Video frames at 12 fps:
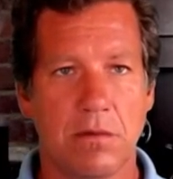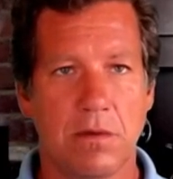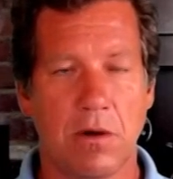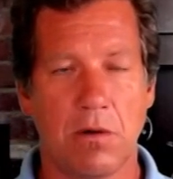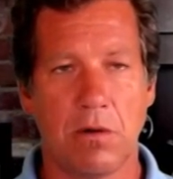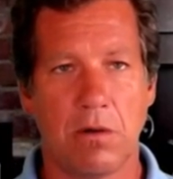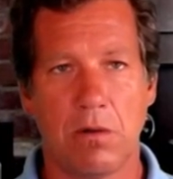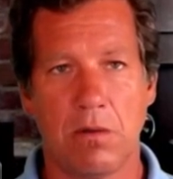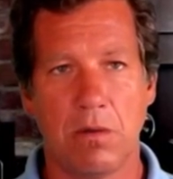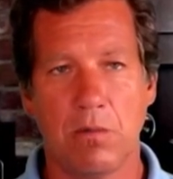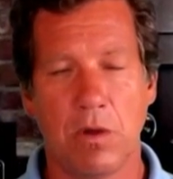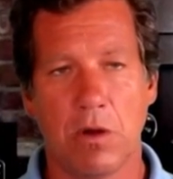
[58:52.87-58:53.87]

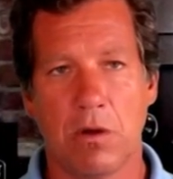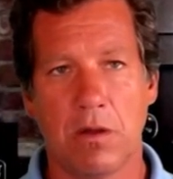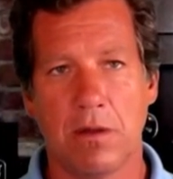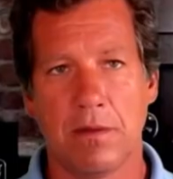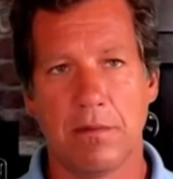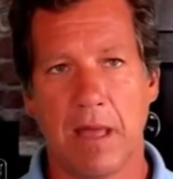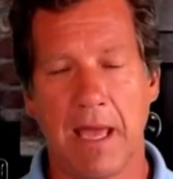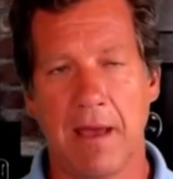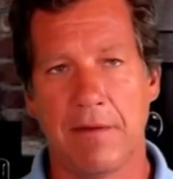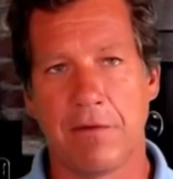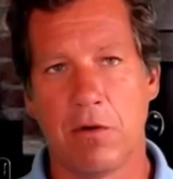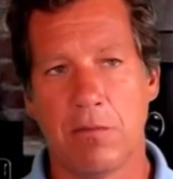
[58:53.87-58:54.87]
We all
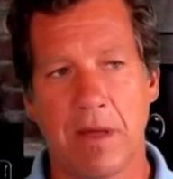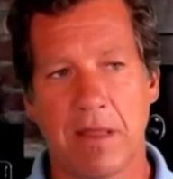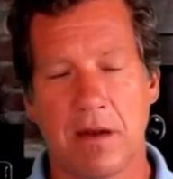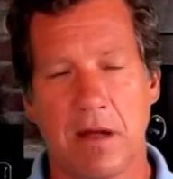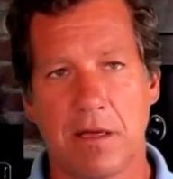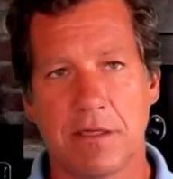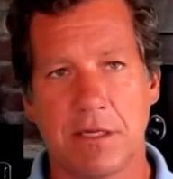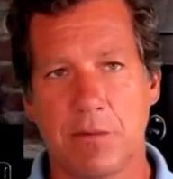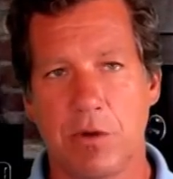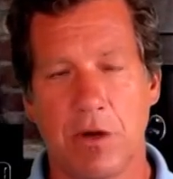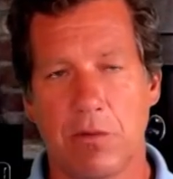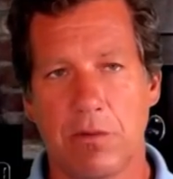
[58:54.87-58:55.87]
have our own methodology.
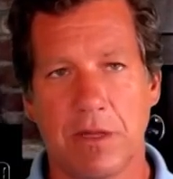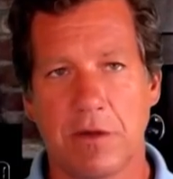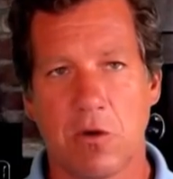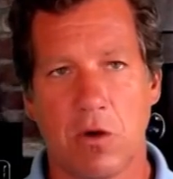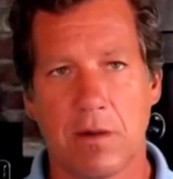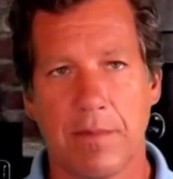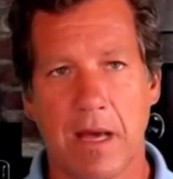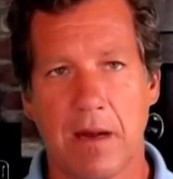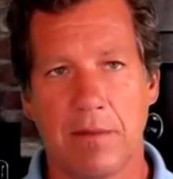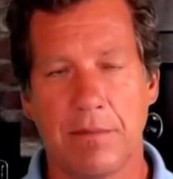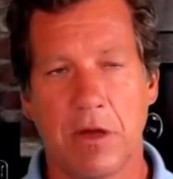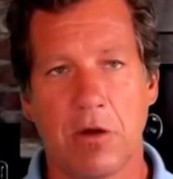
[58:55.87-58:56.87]
We don't really talk about
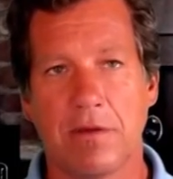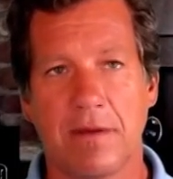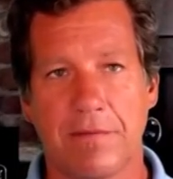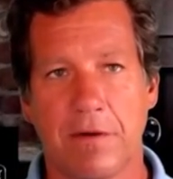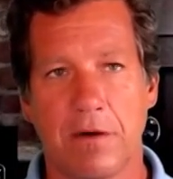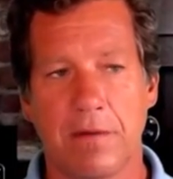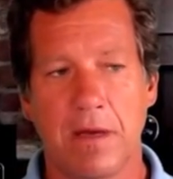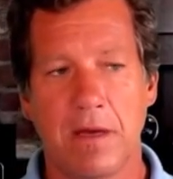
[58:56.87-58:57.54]
them. They all differ.